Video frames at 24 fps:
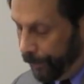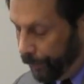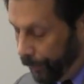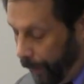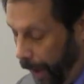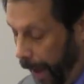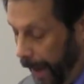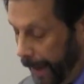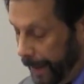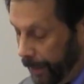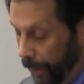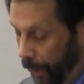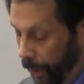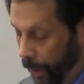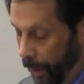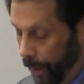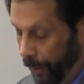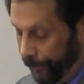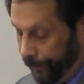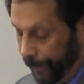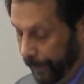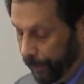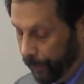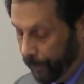pried
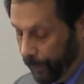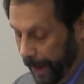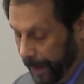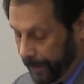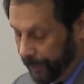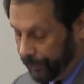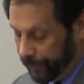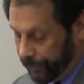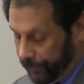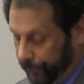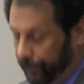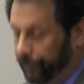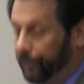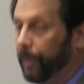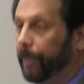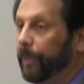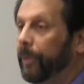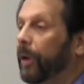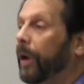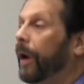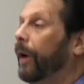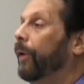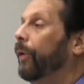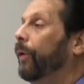off and wrenched
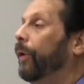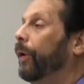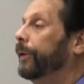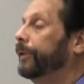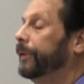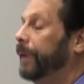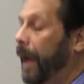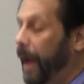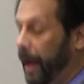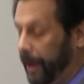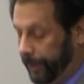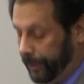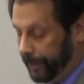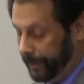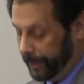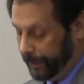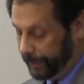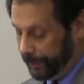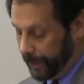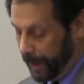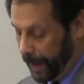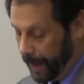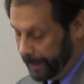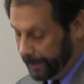from their
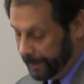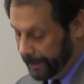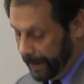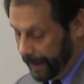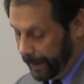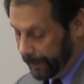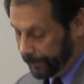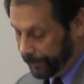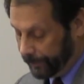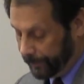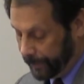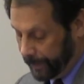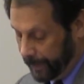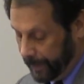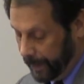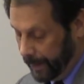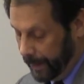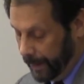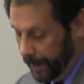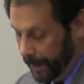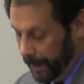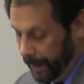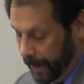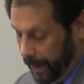autochthonous context,
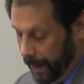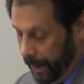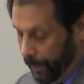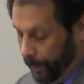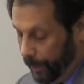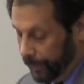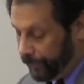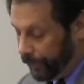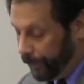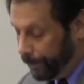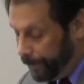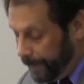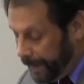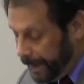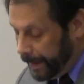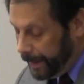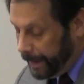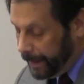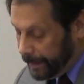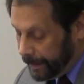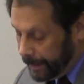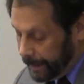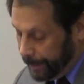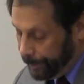which
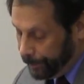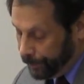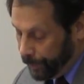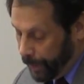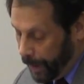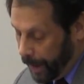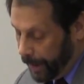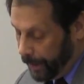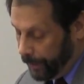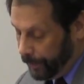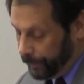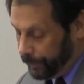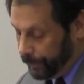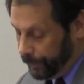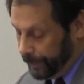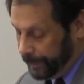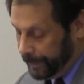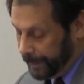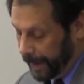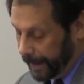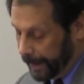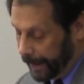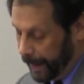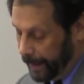immediately prior to
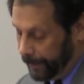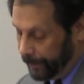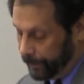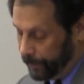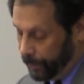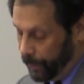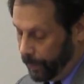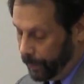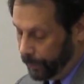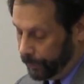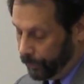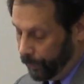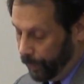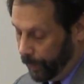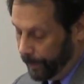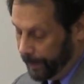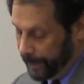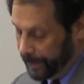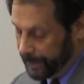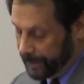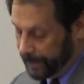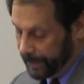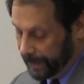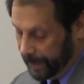a decades-long
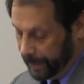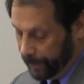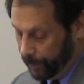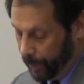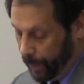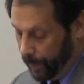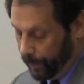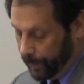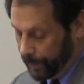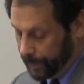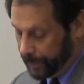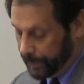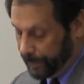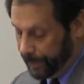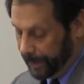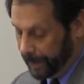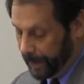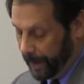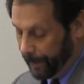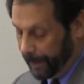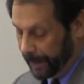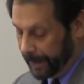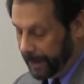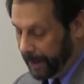dormancy in what was to
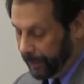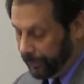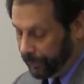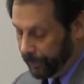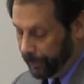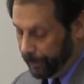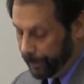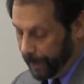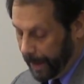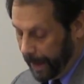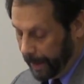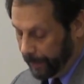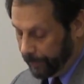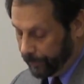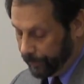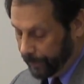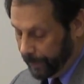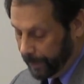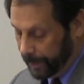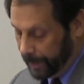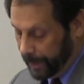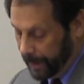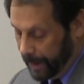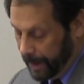become a kitchen
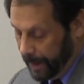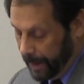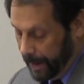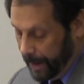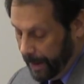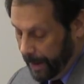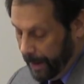pantry